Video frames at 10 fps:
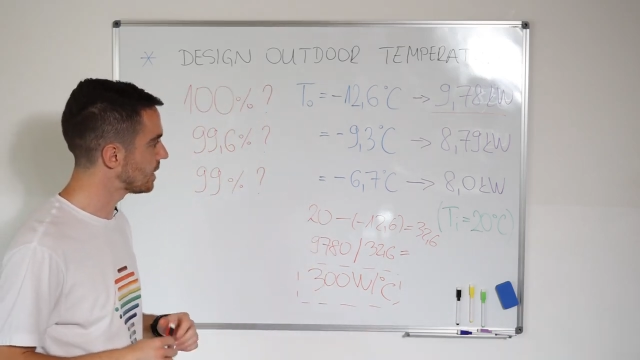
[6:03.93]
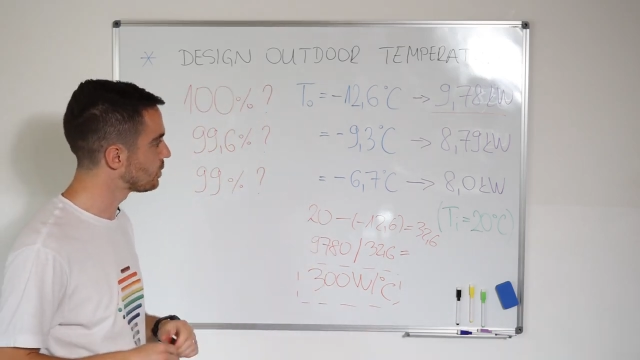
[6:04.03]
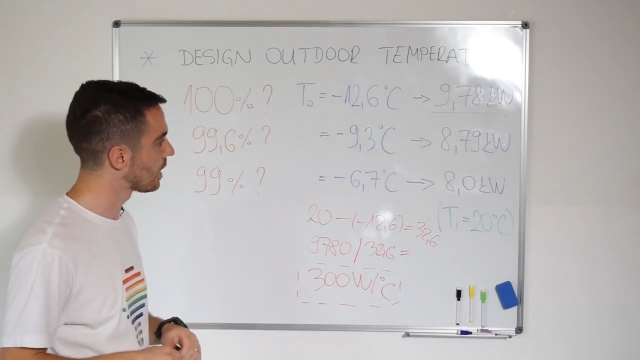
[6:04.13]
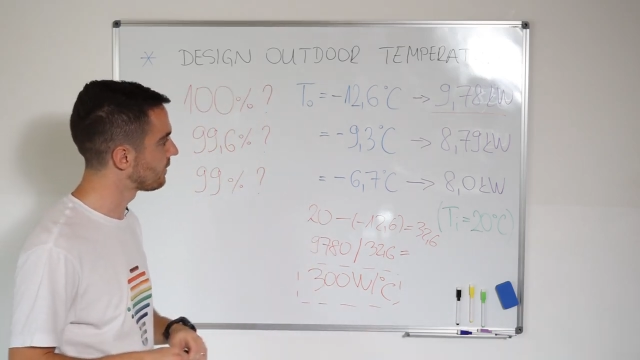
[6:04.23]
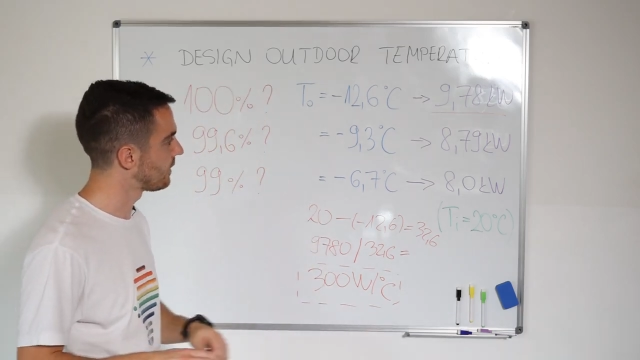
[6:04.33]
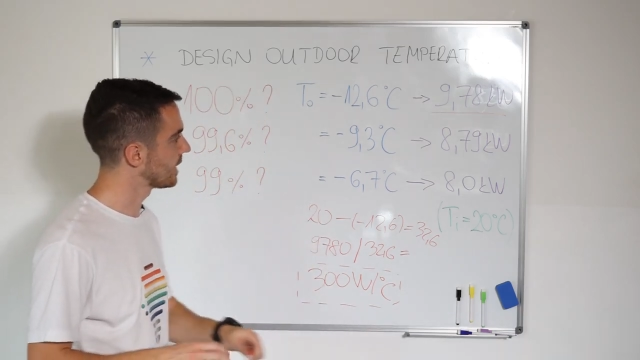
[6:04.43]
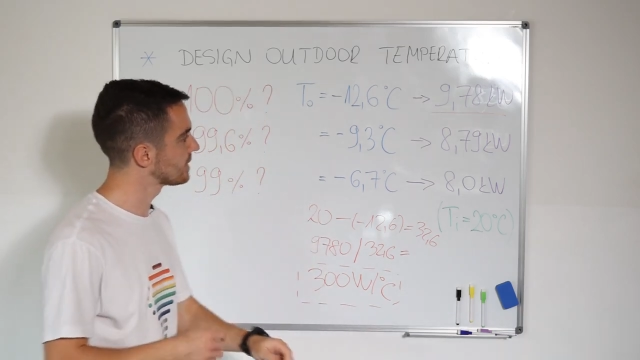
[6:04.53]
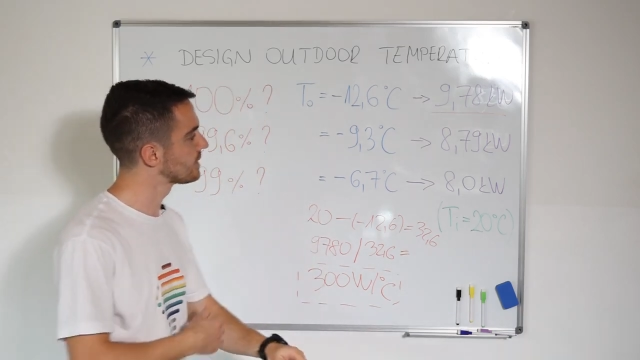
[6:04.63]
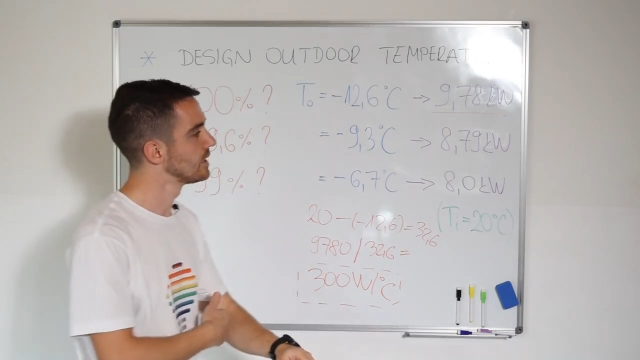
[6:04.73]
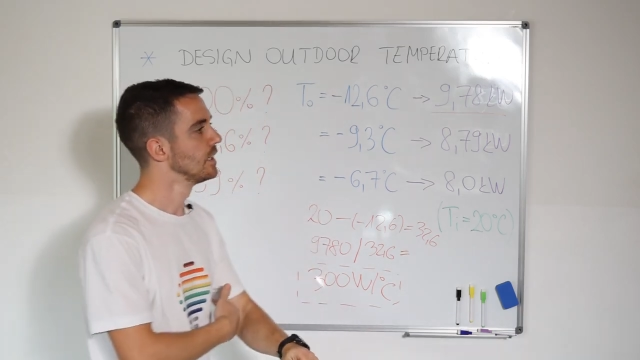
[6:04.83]
It will
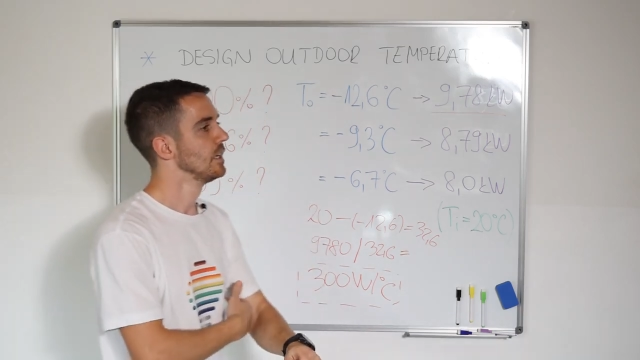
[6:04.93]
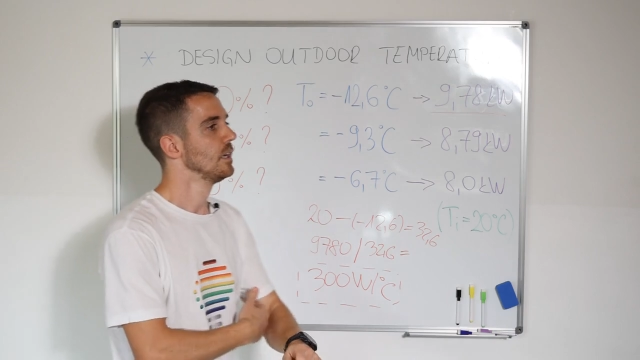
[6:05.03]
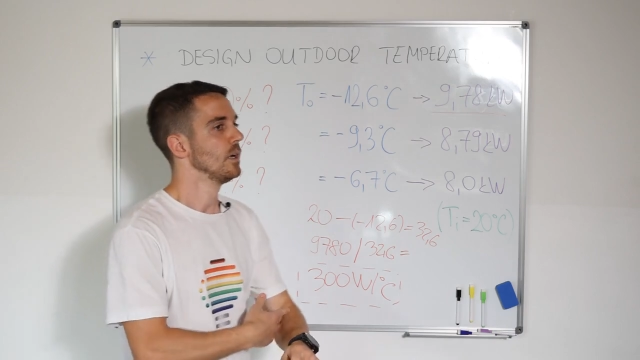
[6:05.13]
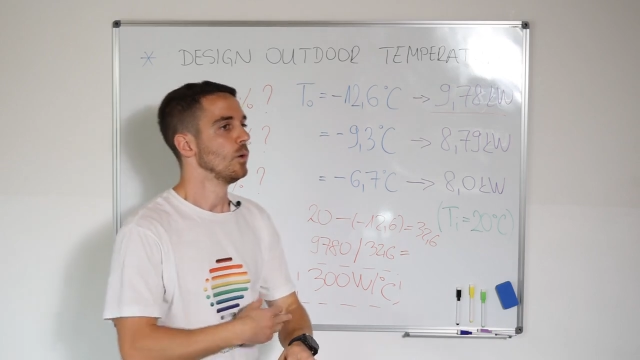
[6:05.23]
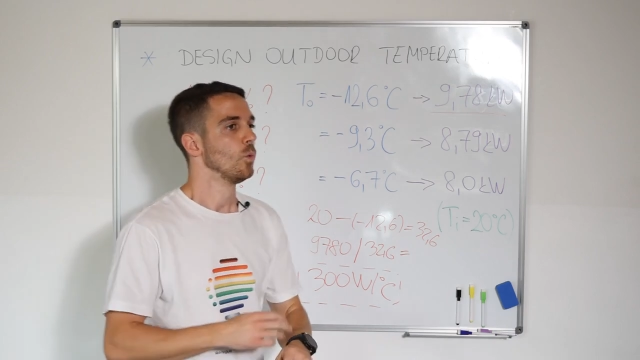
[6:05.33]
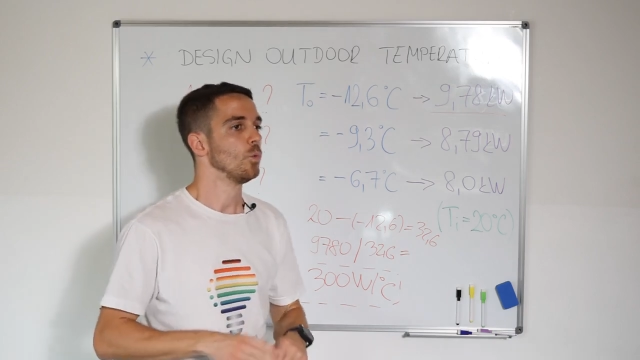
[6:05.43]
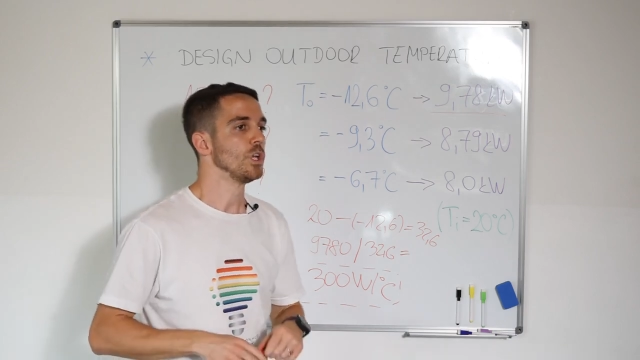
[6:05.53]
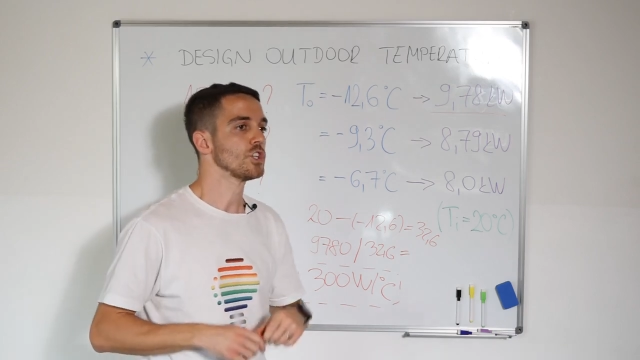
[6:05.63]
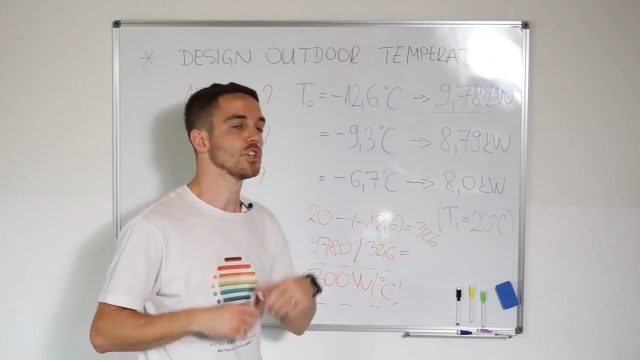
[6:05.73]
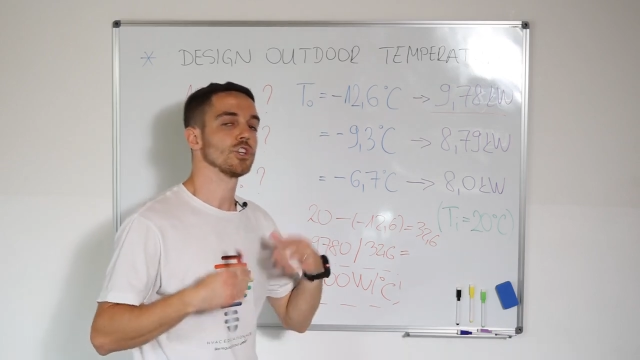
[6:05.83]
affect
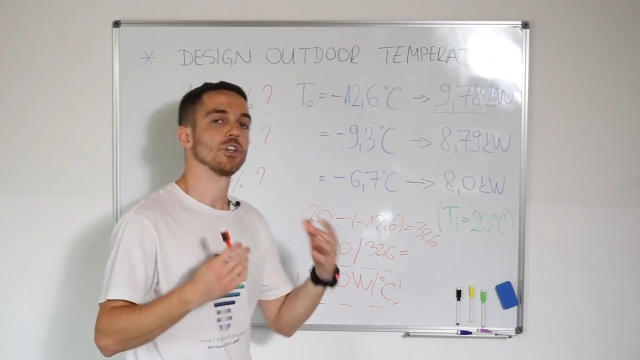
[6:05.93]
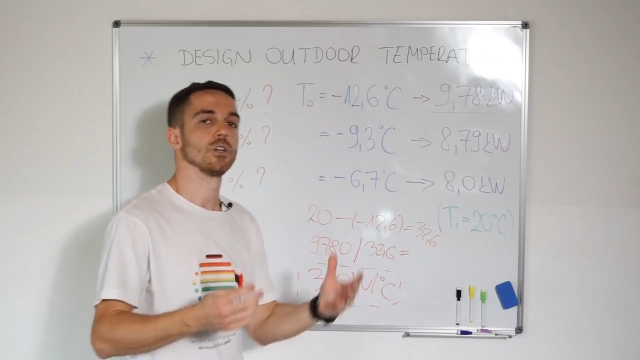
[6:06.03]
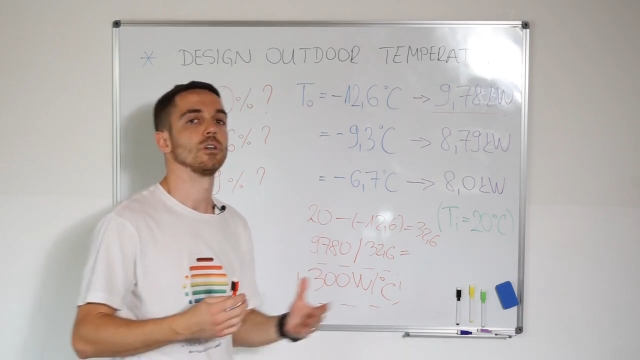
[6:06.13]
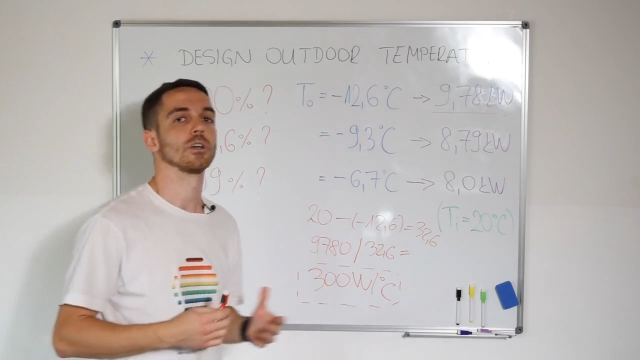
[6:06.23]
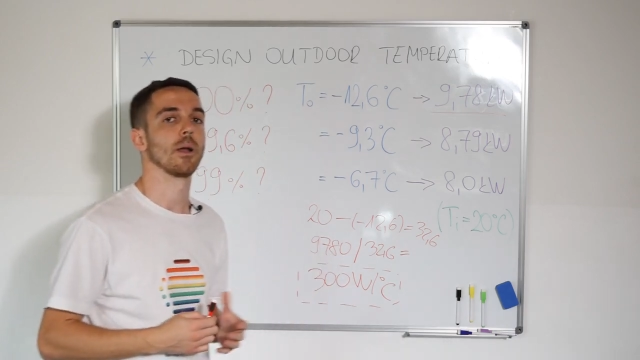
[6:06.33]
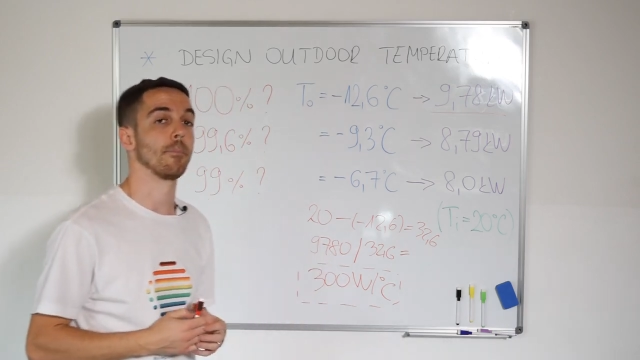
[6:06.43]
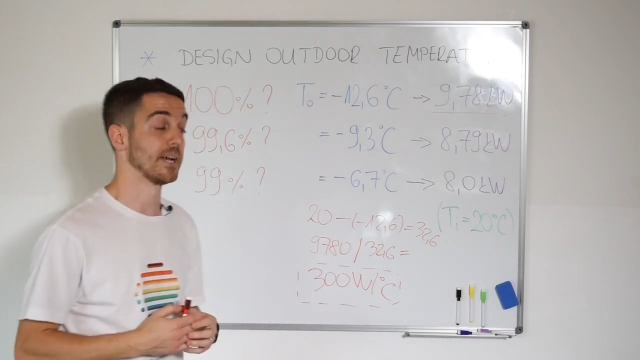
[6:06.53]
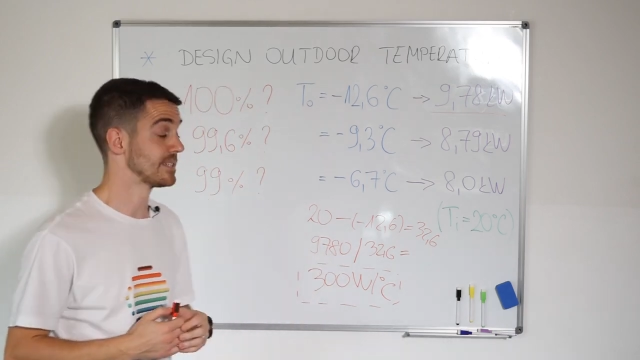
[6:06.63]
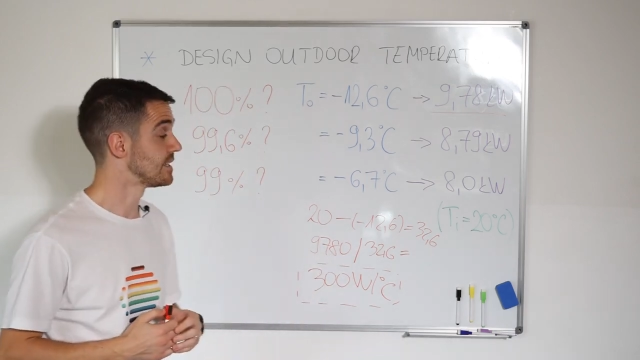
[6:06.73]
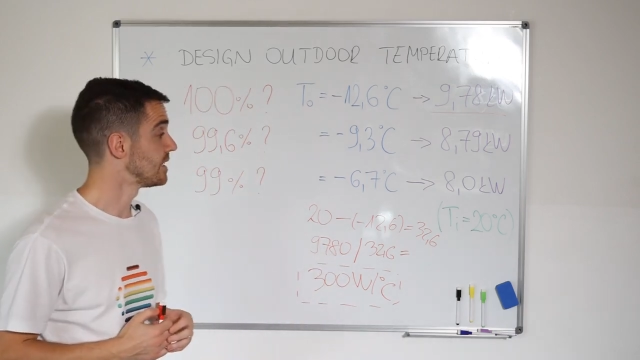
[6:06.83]
which
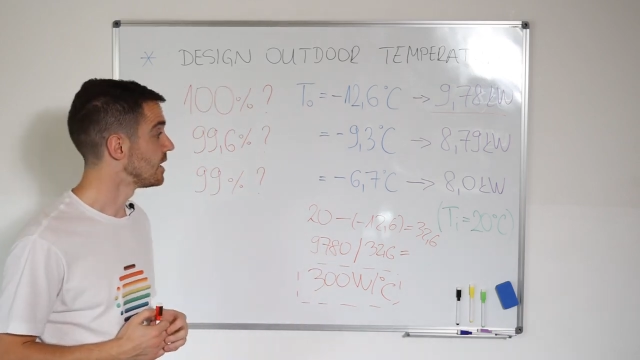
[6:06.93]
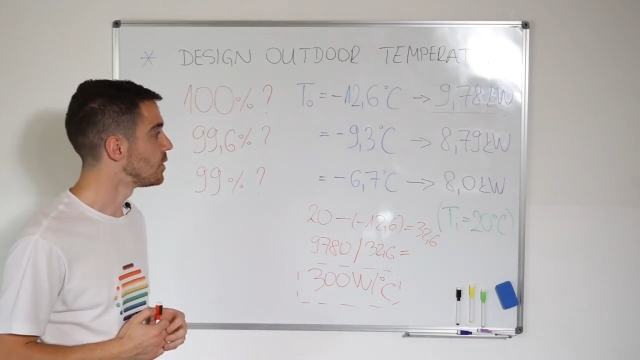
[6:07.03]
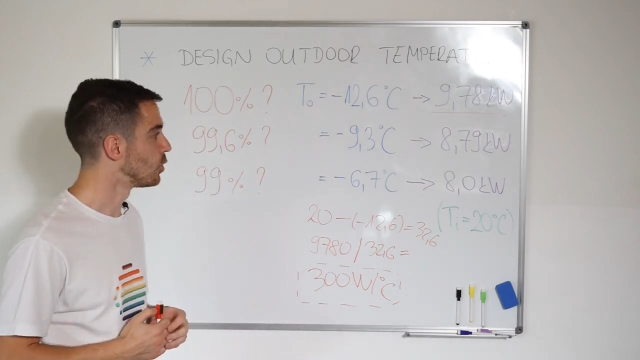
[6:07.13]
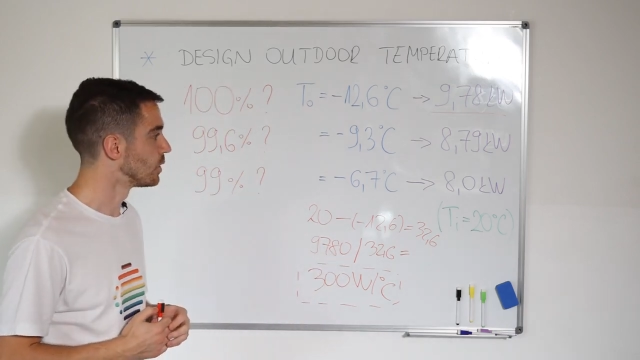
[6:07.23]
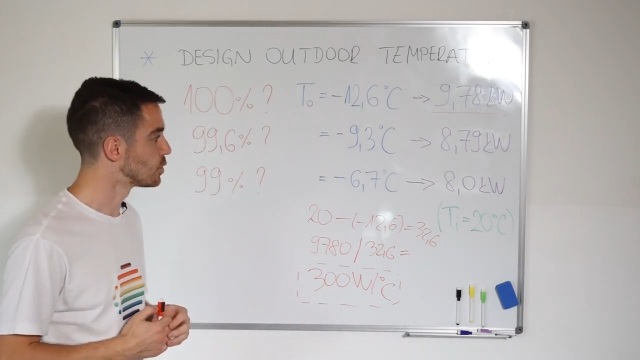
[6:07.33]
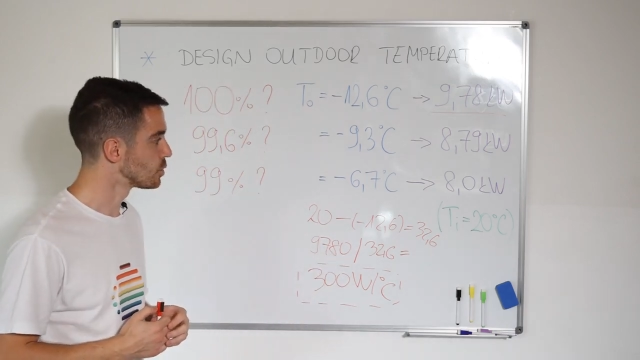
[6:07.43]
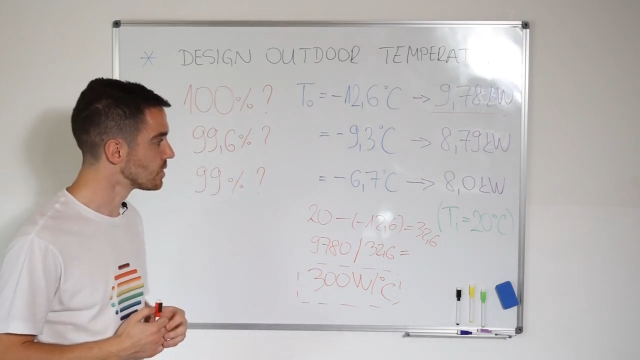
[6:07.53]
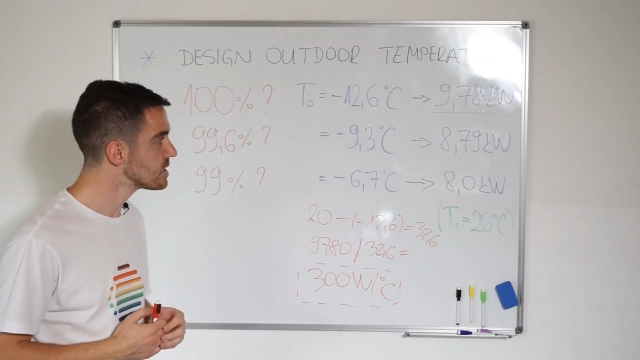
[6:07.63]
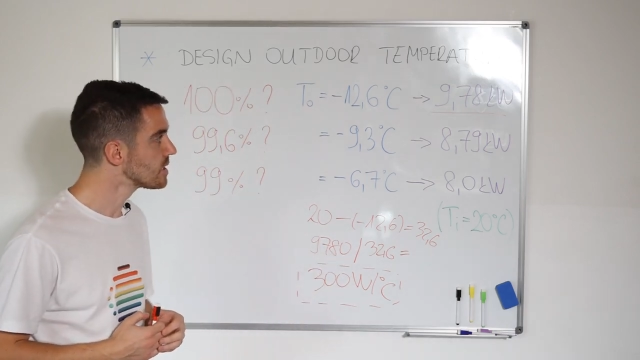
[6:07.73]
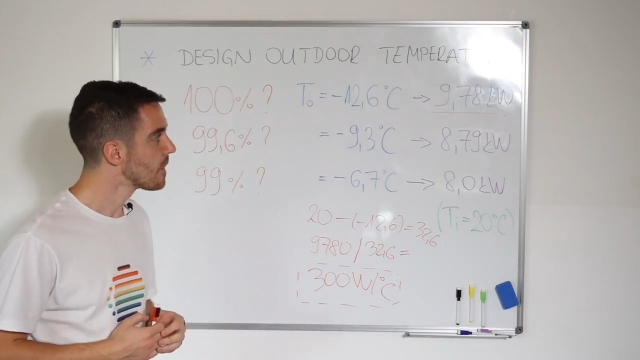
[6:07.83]
capacity you will
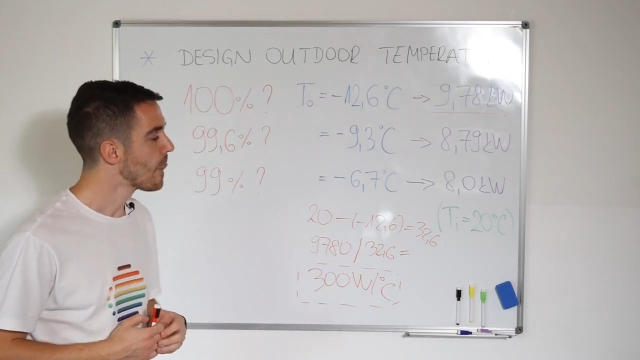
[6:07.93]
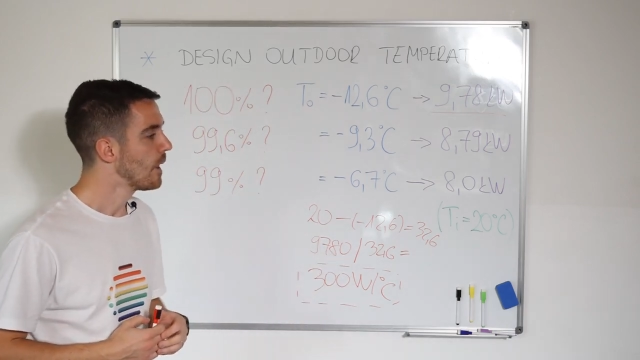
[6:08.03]
choose.